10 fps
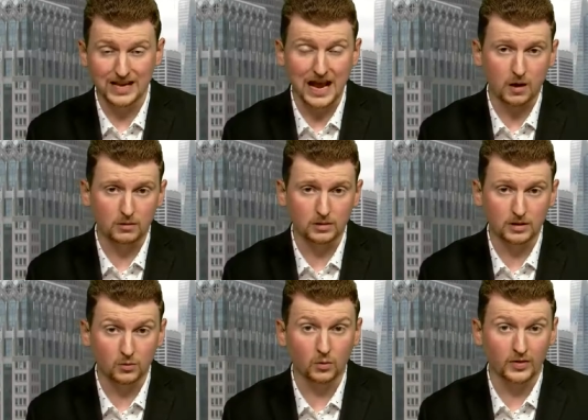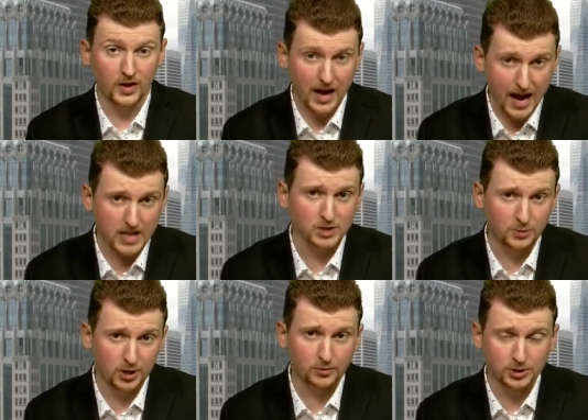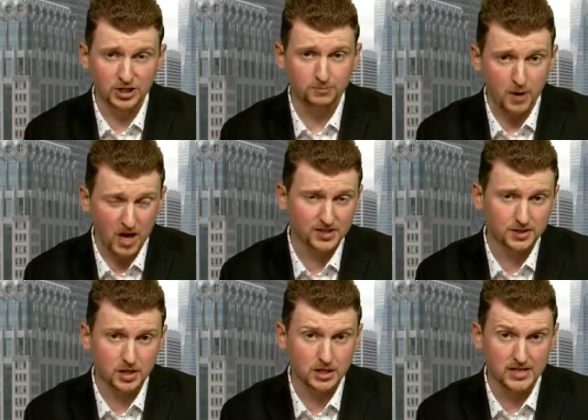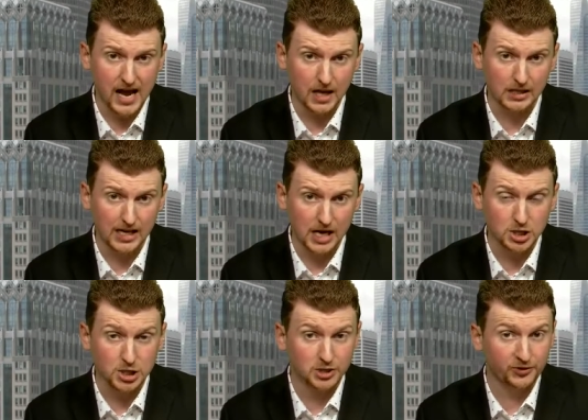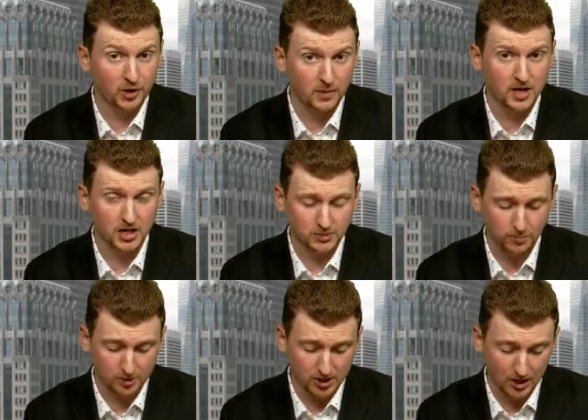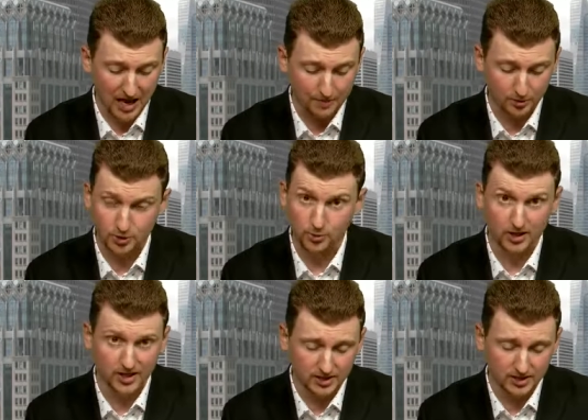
Now, there has been a response to these allegations from Kaspersky Laboratory.